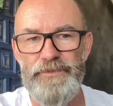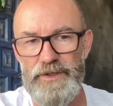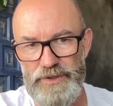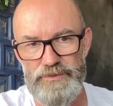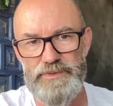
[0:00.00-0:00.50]

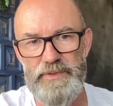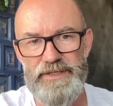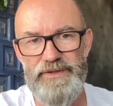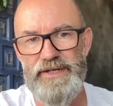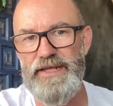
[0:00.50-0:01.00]
Notably,
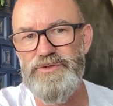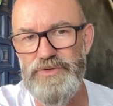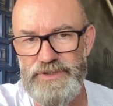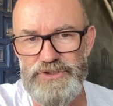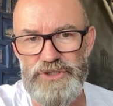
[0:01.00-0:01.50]
the
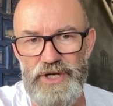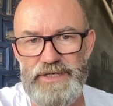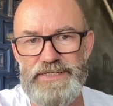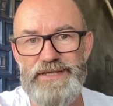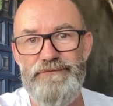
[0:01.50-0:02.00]
electronics giant
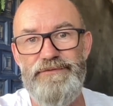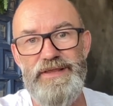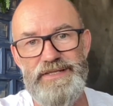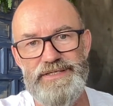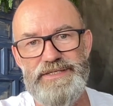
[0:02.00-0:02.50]
is
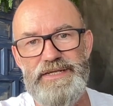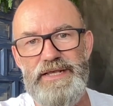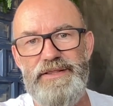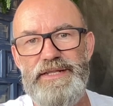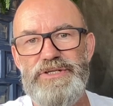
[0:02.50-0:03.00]
convinced
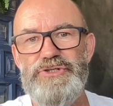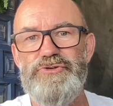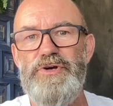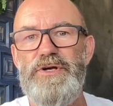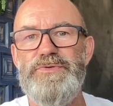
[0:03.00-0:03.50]
that its
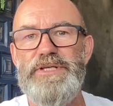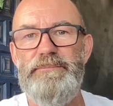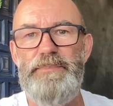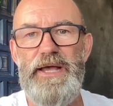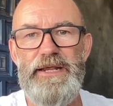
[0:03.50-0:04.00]
trials can
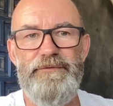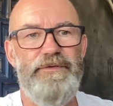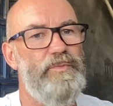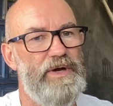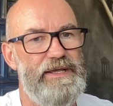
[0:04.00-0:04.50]
pave
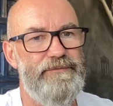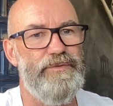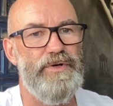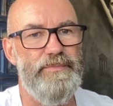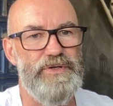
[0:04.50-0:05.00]
the way for
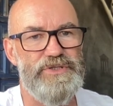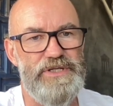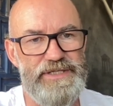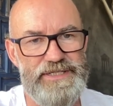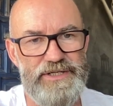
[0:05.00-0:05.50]

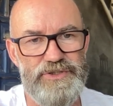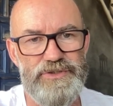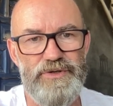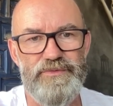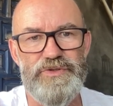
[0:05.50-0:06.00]

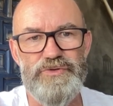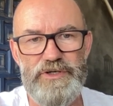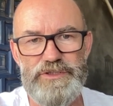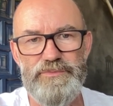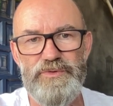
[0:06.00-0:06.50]
commercialization of
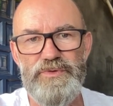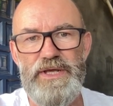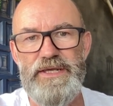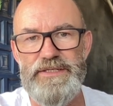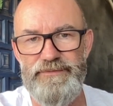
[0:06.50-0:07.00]
stretchable
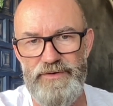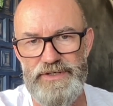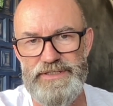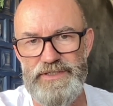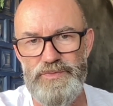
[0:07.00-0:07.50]

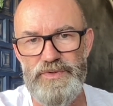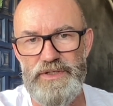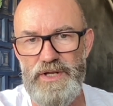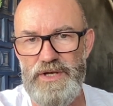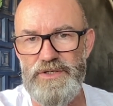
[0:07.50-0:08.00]
devices with
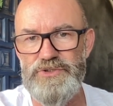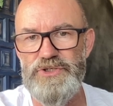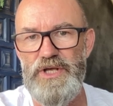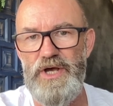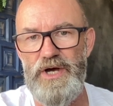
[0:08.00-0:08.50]
large,
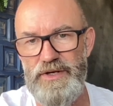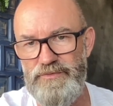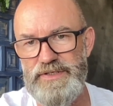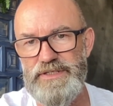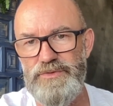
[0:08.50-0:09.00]

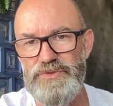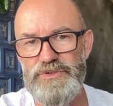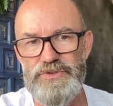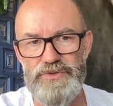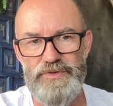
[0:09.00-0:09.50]

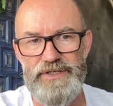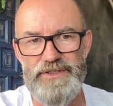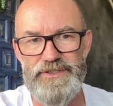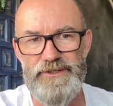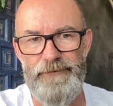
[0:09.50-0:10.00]
high-resolution
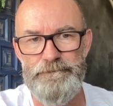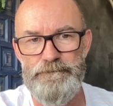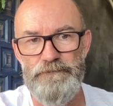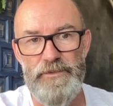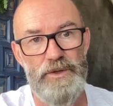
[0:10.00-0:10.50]
screens,
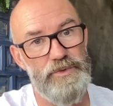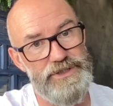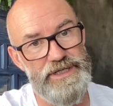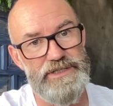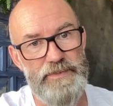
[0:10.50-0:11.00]

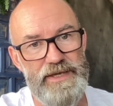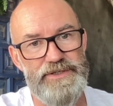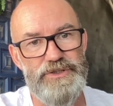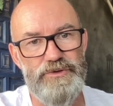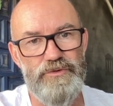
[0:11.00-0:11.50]
which it
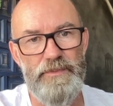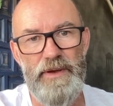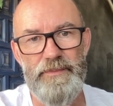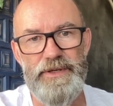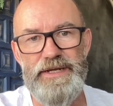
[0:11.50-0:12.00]
expects to crop
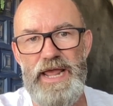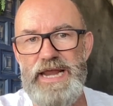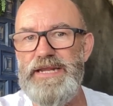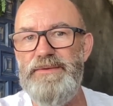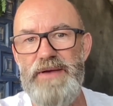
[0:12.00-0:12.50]
up in
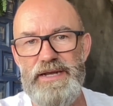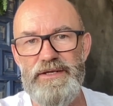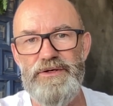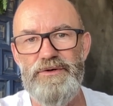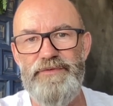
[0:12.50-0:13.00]
any
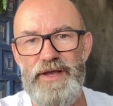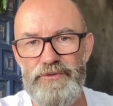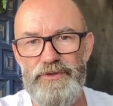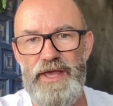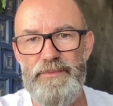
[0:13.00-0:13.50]
manner of
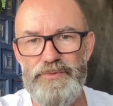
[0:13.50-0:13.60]
healthcare